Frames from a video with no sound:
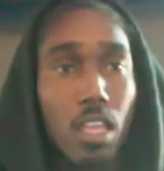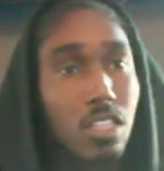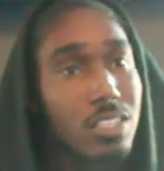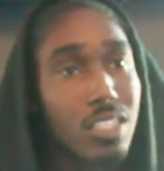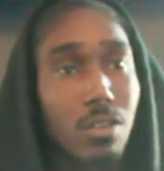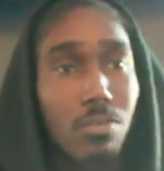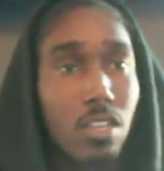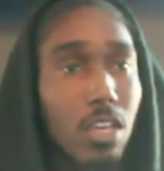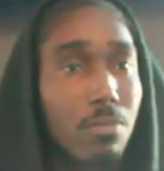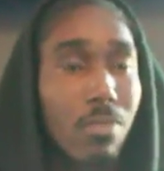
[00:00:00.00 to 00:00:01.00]
Just hit me
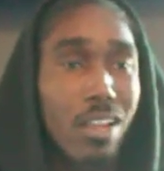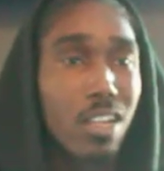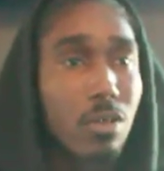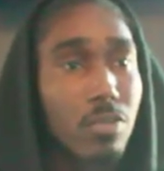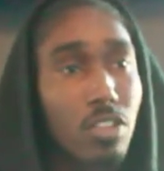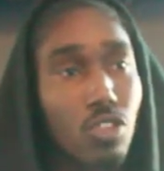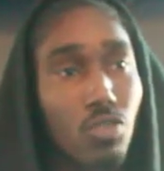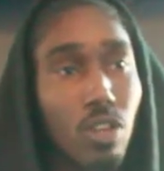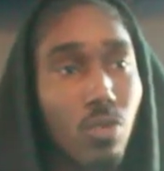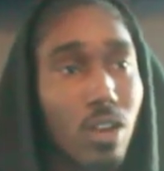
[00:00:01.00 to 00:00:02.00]
up. My number
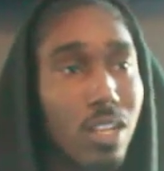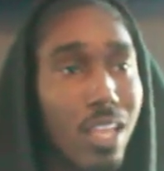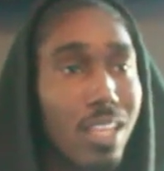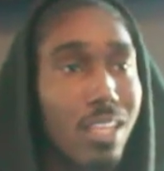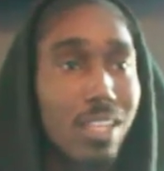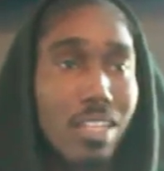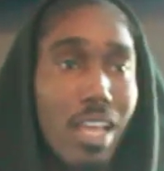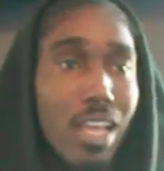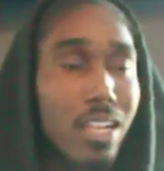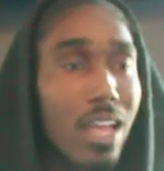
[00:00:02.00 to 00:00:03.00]

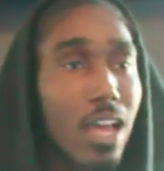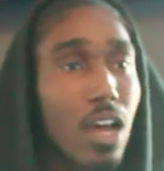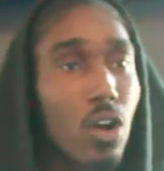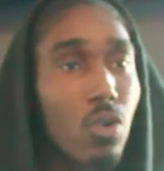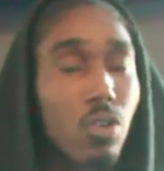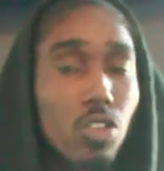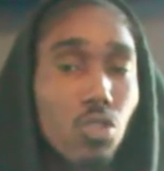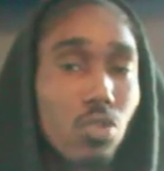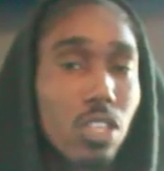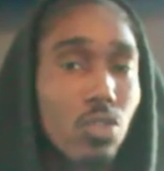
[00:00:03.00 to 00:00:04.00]

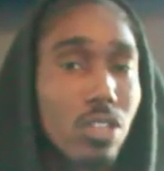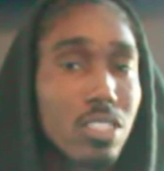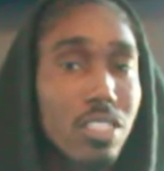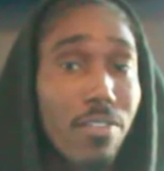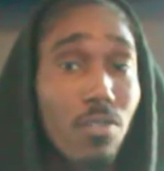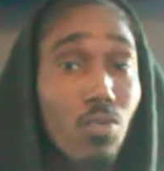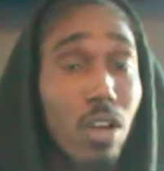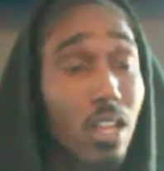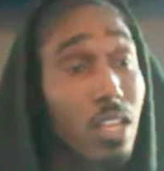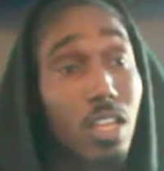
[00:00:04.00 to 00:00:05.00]

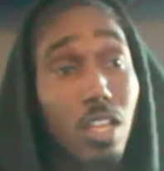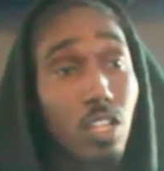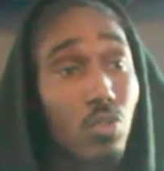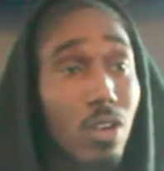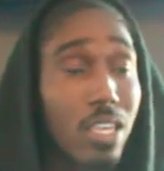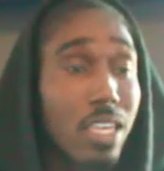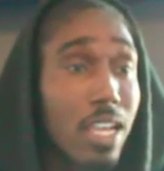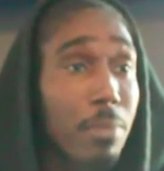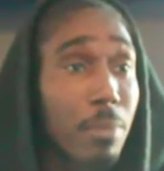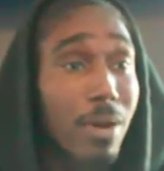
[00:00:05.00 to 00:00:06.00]
318-990-3371. You want to get
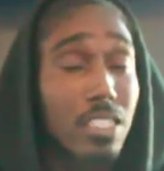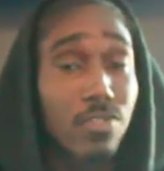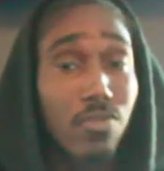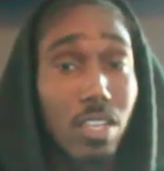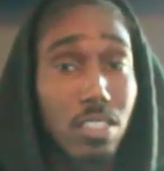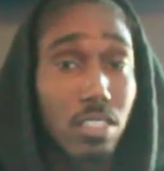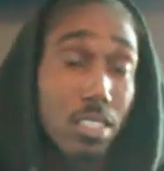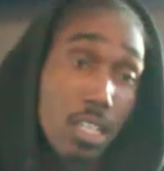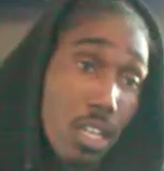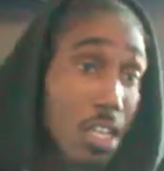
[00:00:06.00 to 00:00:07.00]
at me about some features?
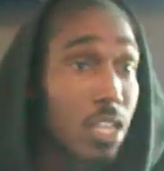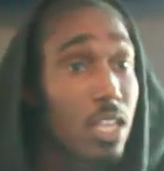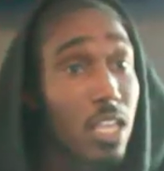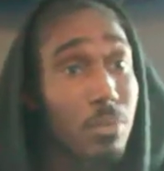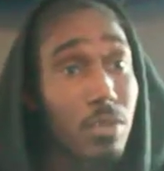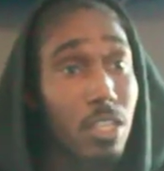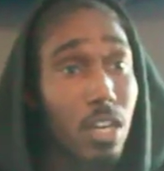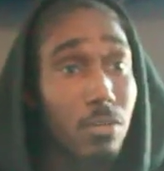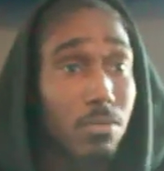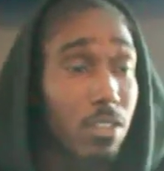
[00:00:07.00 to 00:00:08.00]
Hit me
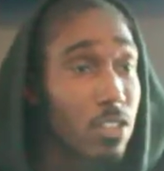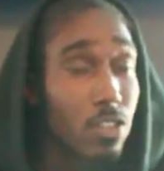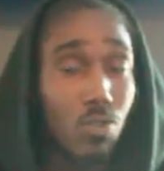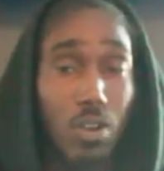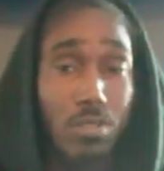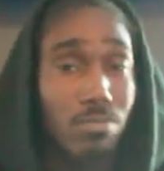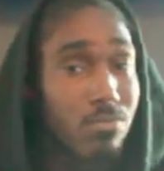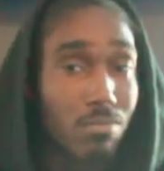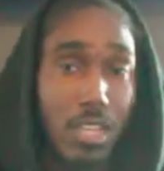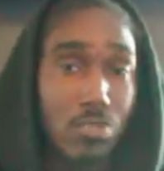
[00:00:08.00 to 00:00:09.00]
up. You want to
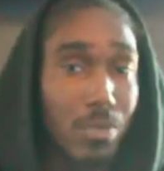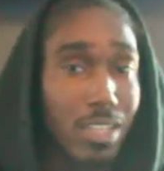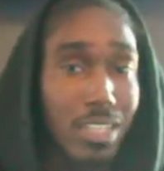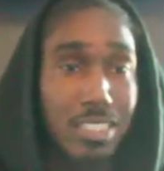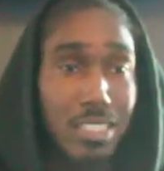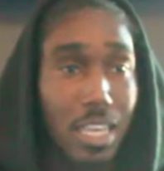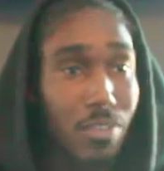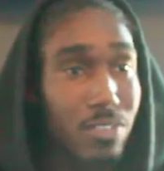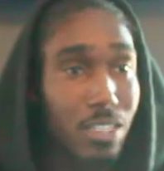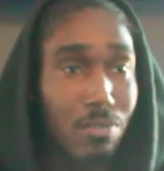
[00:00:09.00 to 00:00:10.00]
mess with my nigga
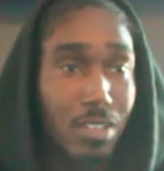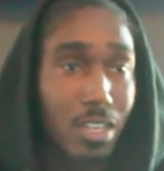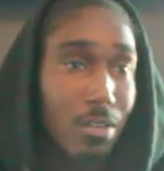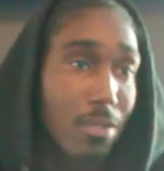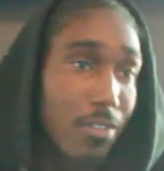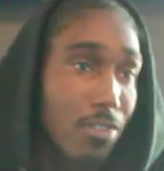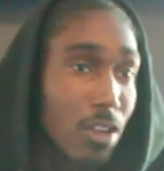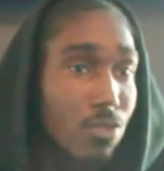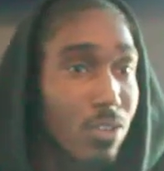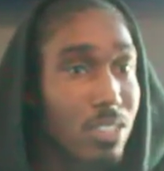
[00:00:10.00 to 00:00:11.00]
Savage? Hit me up.
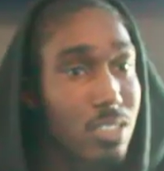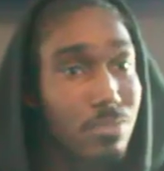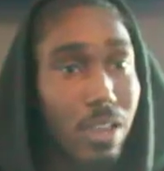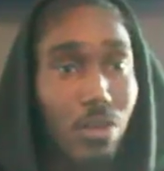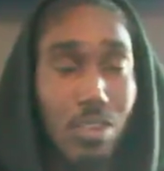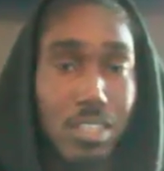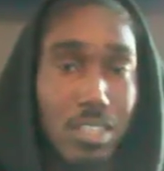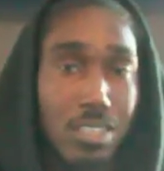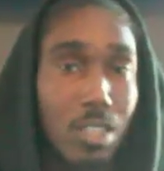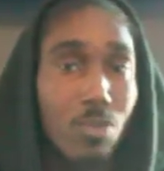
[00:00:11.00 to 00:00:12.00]
Fuck with you, man. We can get
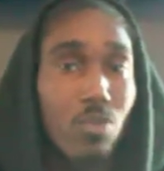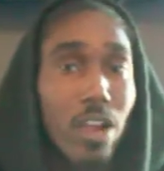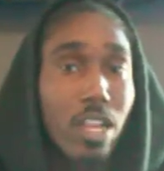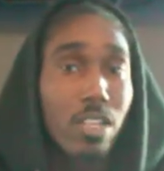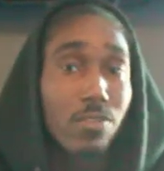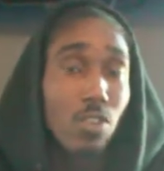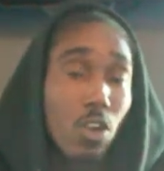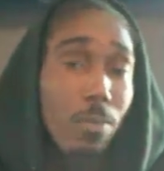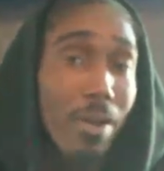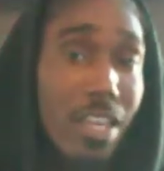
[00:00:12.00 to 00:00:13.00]
something cracking if you're on
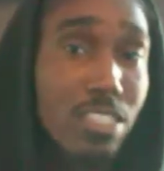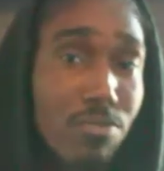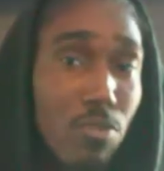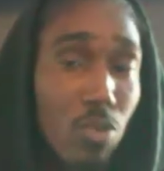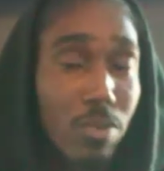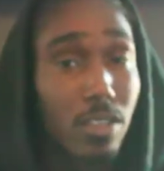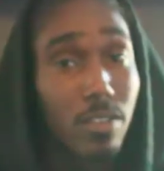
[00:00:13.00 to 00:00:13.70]
a positive mood.